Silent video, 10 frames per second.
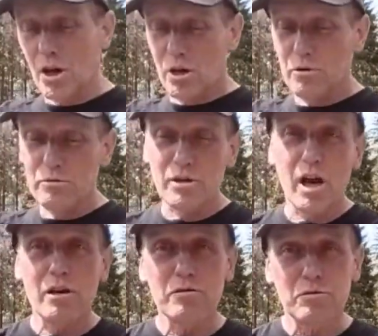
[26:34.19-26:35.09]
who
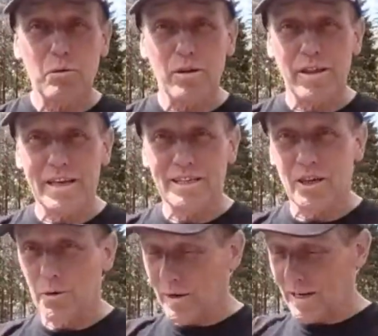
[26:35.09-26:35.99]
knows what they're
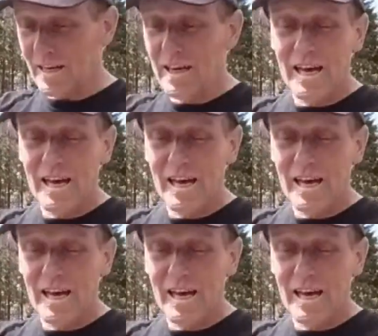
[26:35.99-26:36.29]
doing,